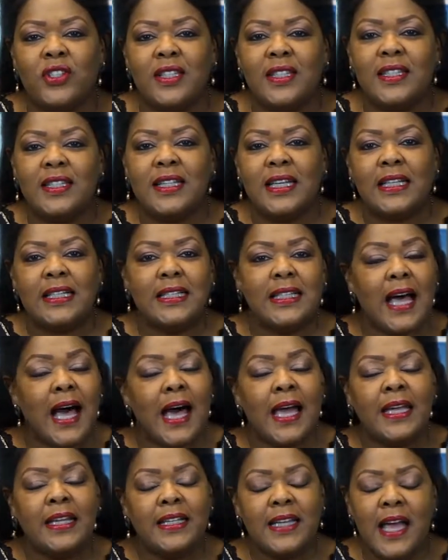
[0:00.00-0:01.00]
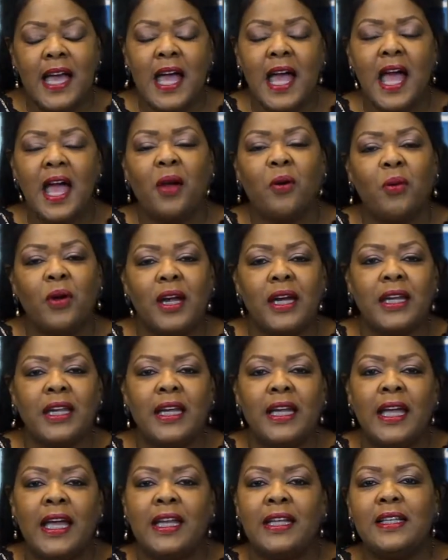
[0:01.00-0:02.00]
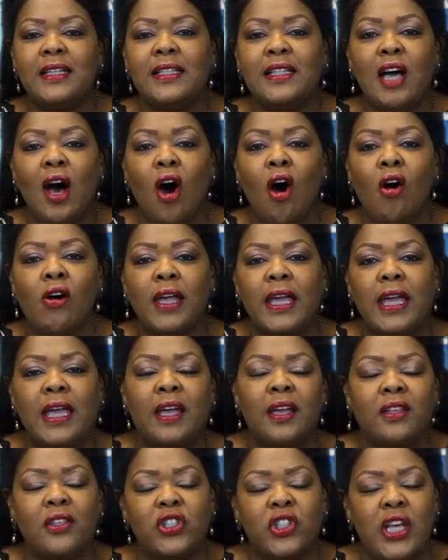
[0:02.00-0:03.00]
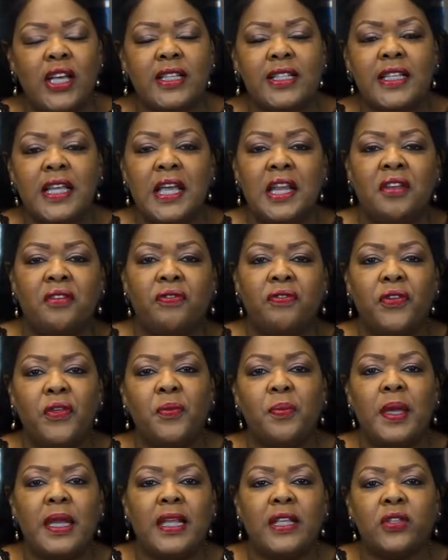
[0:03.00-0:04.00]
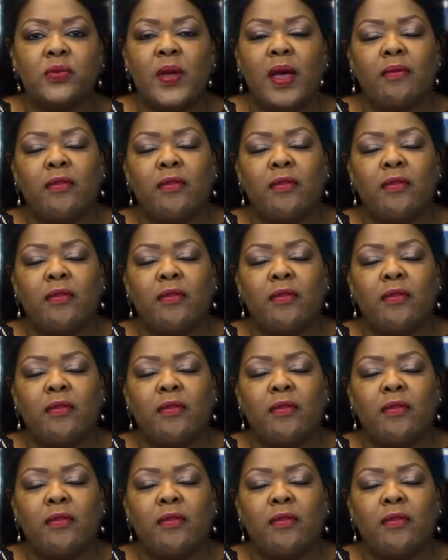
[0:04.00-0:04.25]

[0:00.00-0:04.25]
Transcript: Just sit tight, and we're going to get talking just in a few minutes.